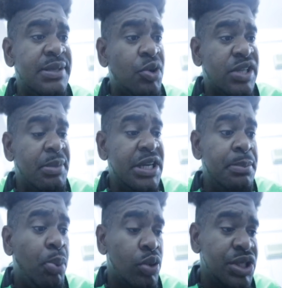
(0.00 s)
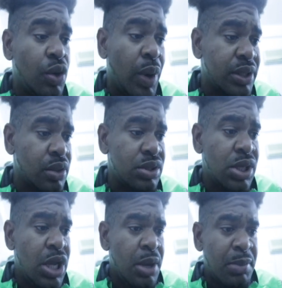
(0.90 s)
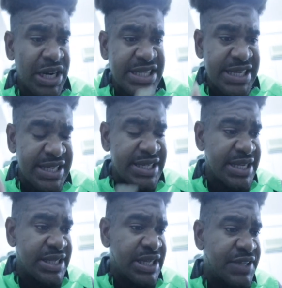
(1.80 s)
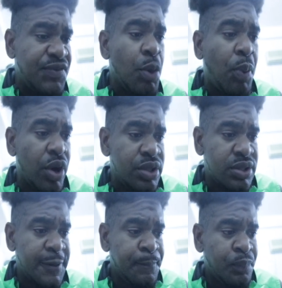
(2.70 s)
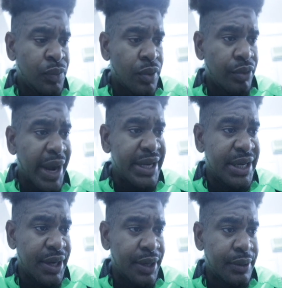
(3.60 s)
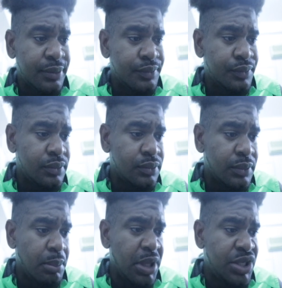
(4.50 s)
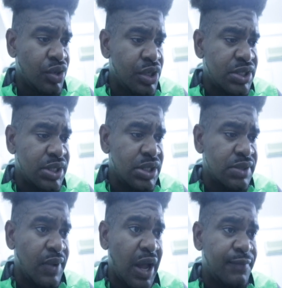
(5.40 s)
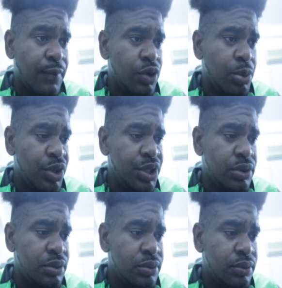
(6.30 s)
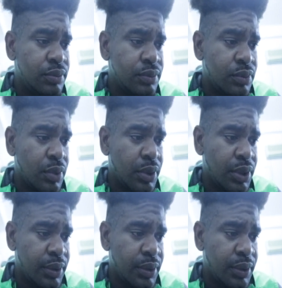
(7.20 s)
He must have been imported or whatnot. But this is his viewpoint right there. Make sure this thing is have volume on it. Okay.